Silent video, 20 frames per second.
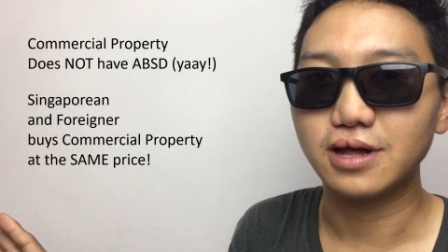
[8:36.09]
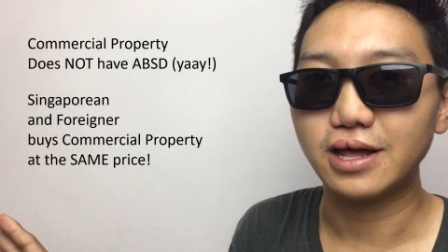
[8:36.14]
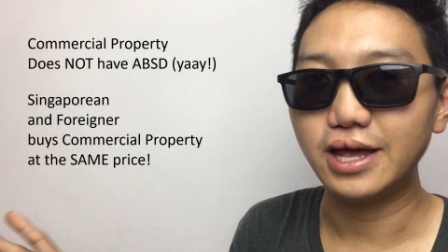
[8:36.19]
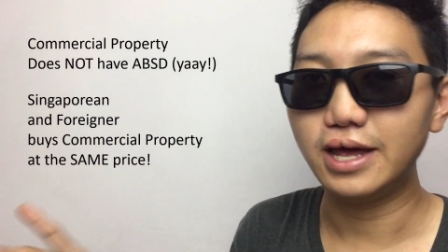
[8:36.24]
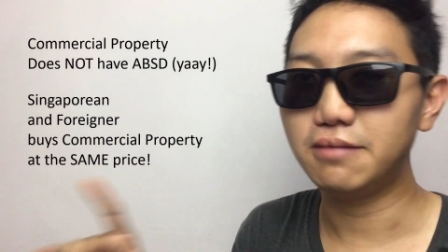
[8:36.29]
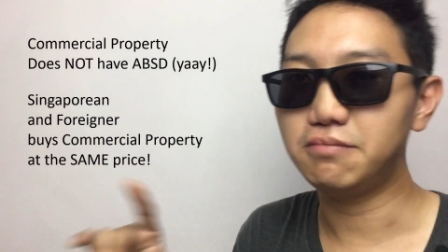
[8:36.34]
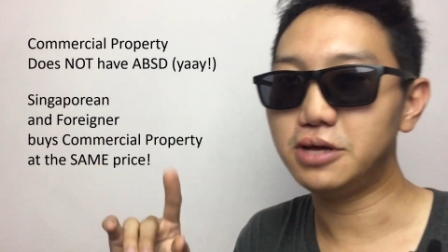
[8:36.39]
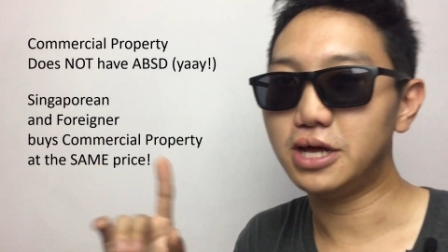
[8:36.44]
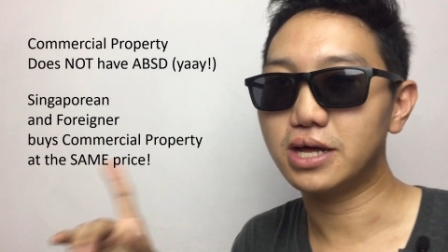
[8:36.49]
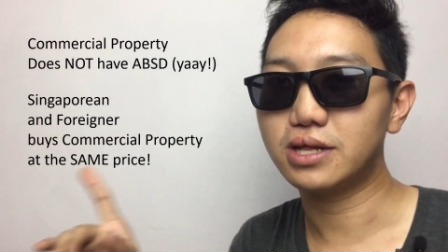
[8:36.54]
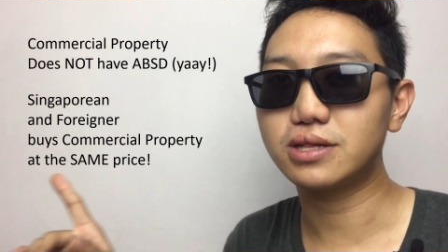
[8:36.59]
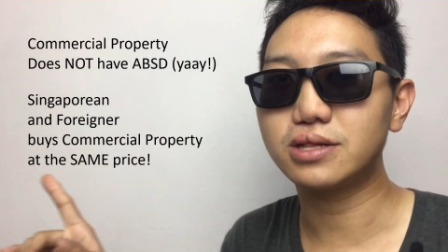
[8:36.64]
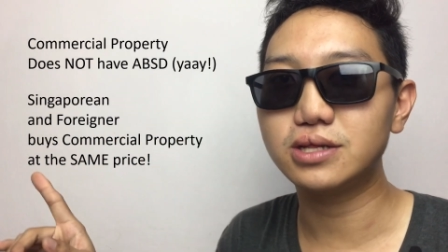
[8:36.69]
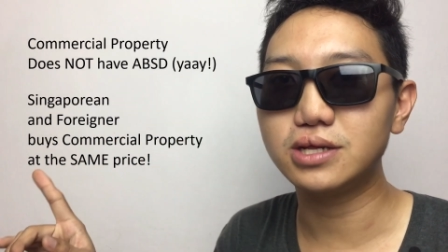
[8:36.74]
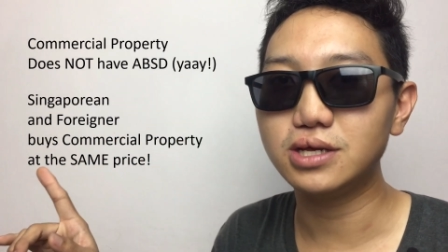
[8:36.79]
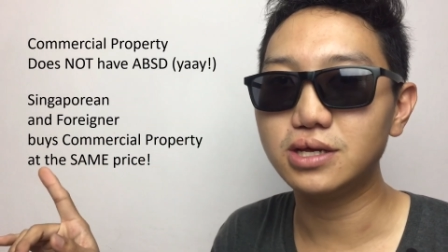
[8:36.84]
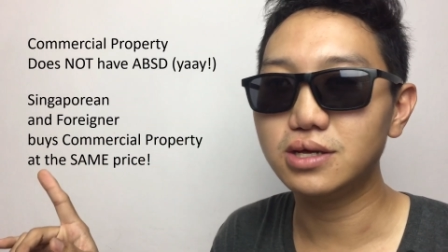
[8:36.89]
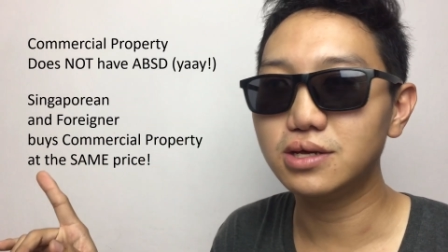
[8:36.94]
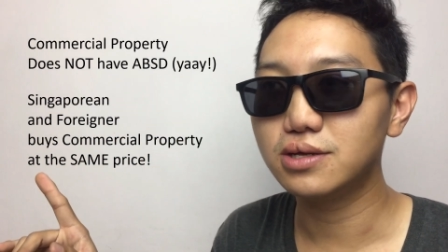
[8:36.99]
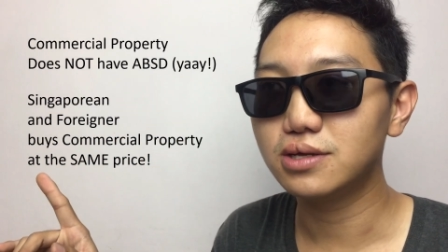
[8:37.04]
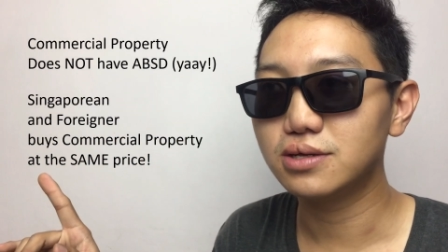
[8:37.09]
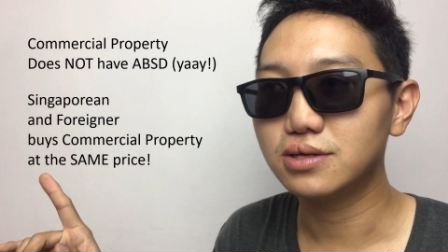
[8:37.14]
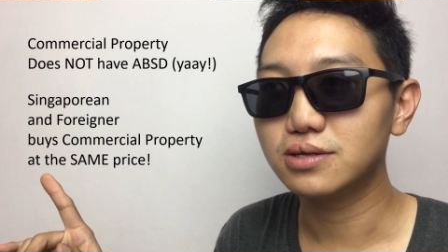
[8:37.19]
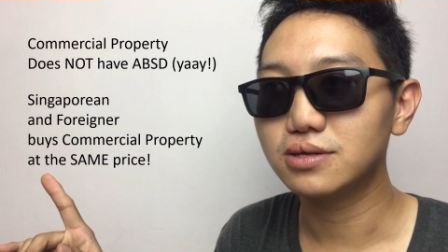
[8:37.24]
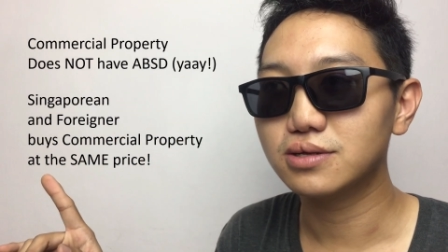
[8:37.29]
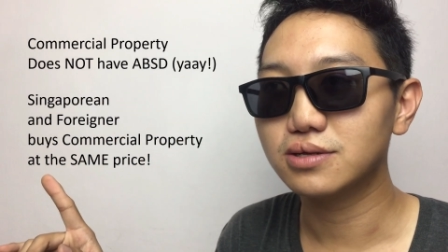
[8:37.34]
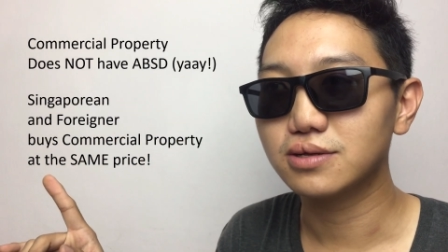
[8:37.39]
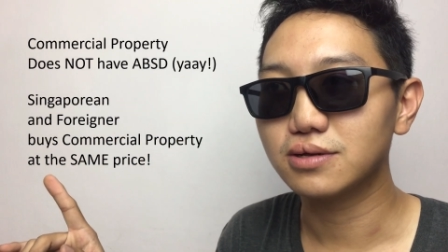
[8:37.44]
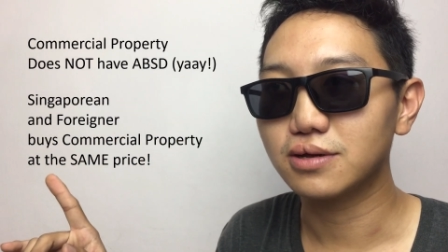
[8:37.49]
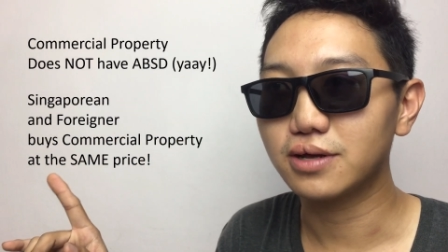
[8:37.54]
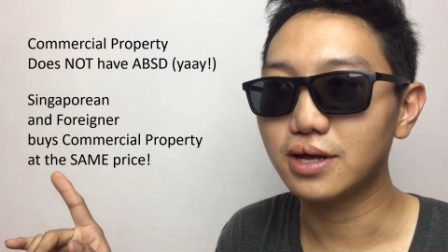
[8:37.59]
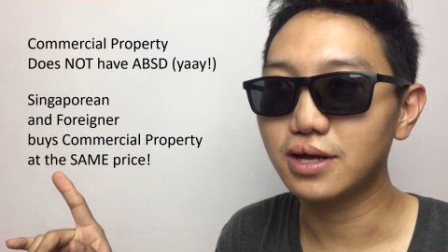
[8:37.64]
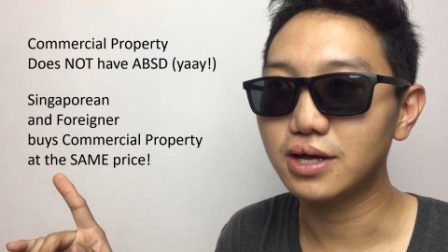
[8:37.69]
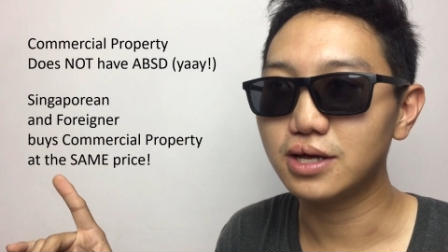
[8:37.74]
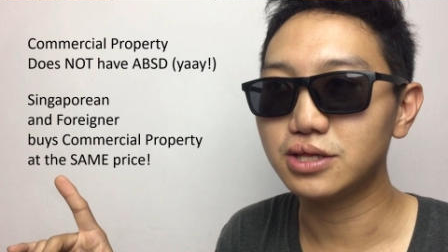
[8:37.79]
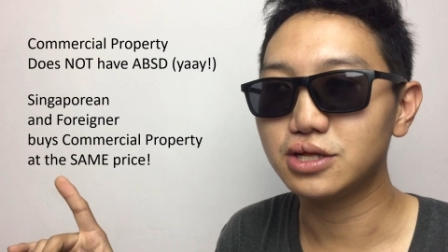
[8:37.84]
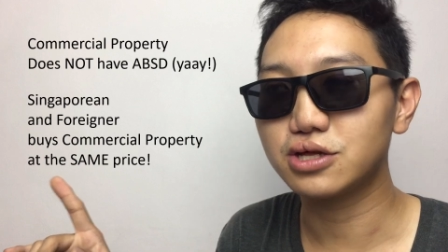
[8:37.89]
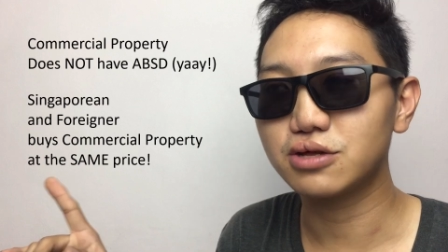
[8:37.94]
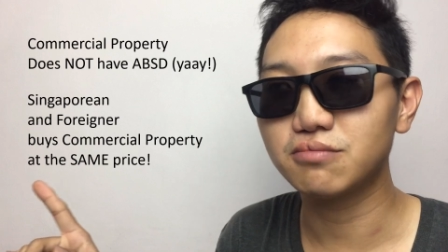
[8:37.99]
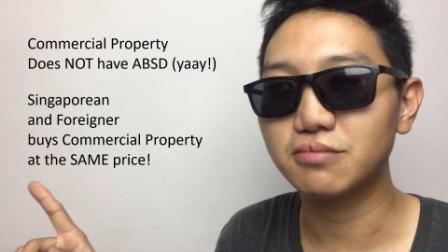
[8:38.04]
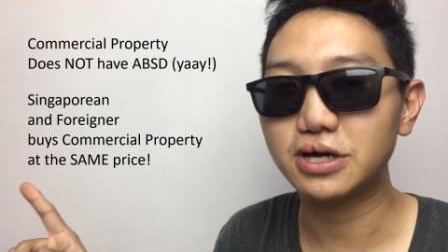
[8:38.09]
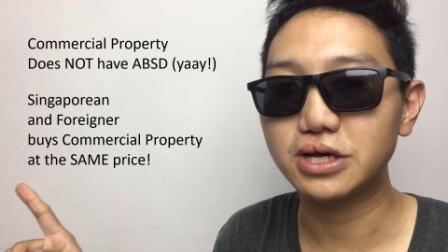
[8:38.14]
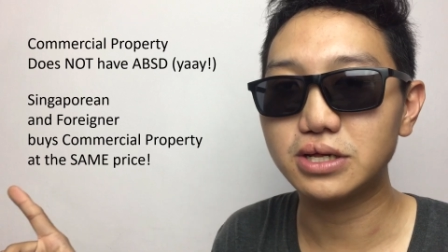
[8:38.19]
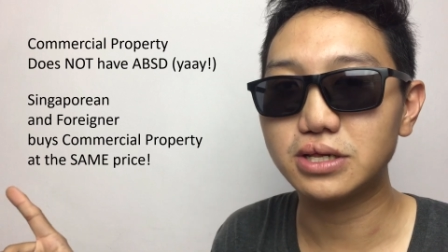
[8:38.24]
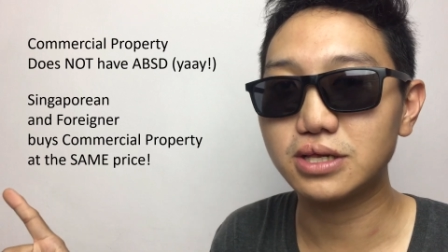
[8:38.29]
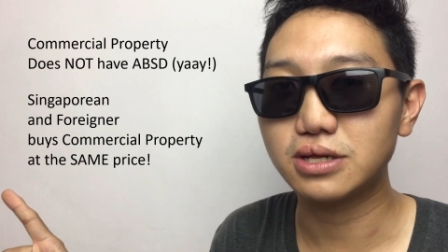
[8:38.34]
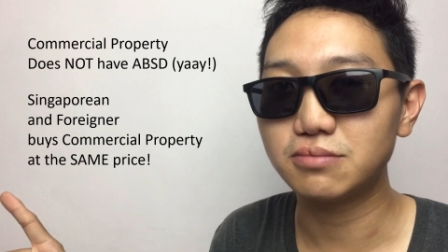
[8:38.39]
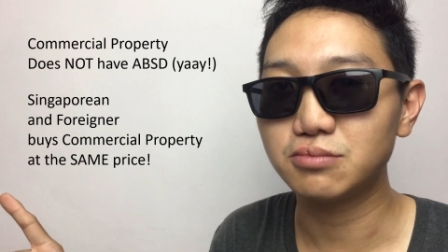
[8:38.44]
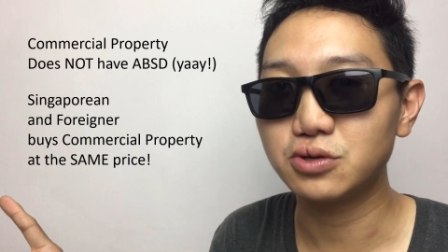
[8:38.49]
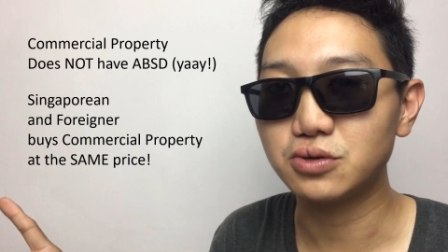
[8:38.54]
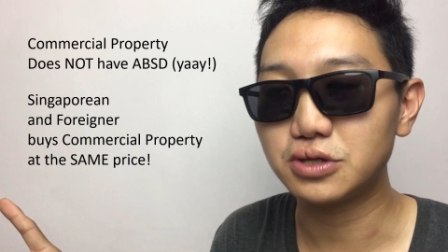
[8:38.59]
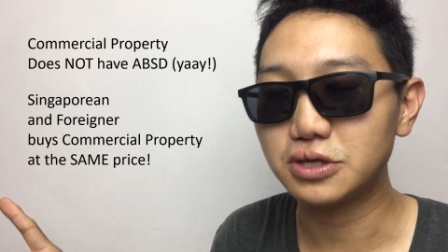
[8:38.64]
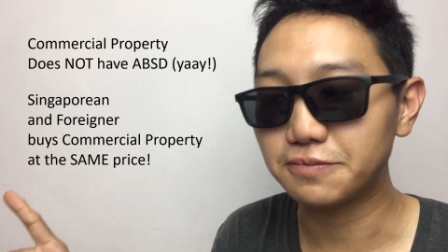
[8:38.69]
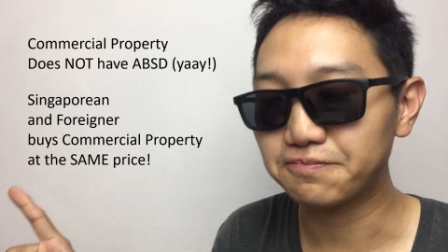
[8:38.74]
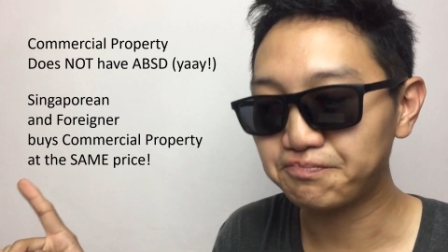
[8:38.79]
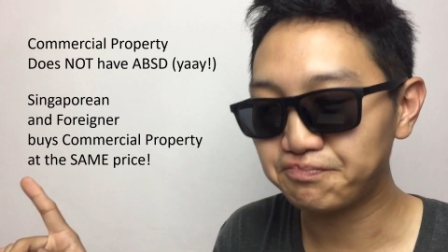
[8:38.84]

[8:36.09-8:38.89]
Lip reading: ABSD, okay, additional buyer's stamp duty.